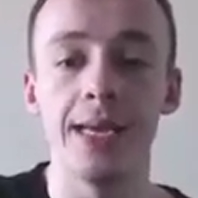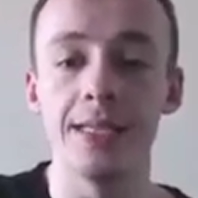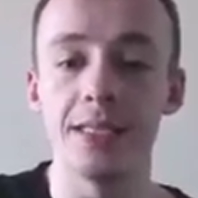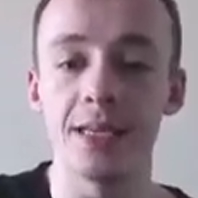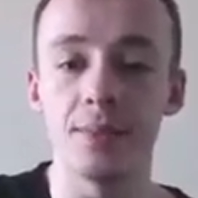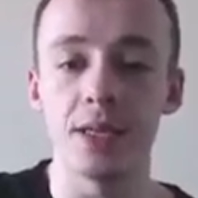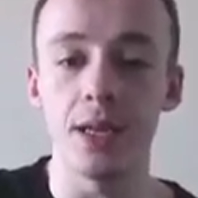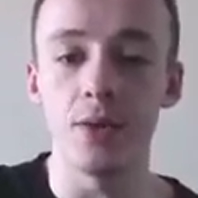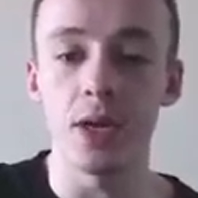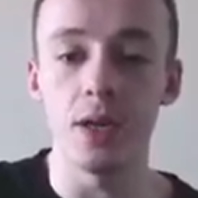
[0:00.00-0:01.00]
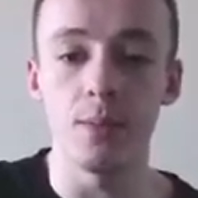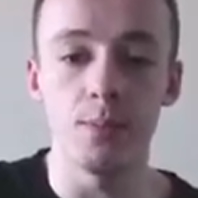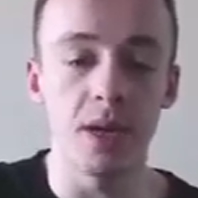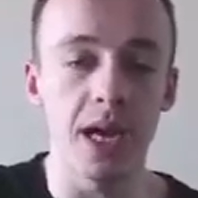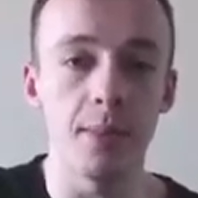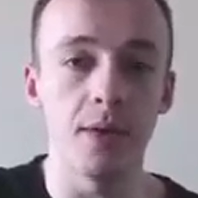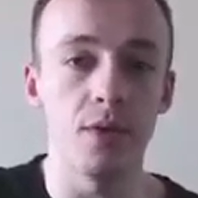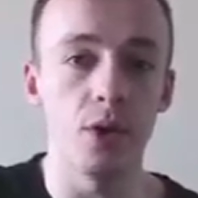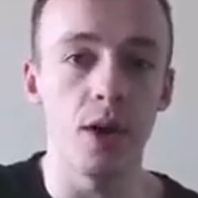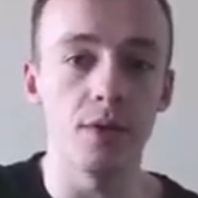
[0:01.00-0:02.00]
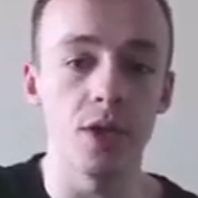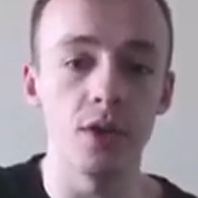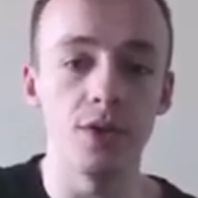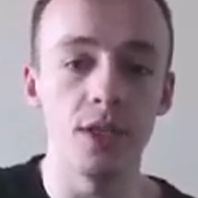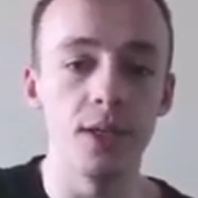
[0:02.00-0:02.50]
This is something that you can pick up if you know how to use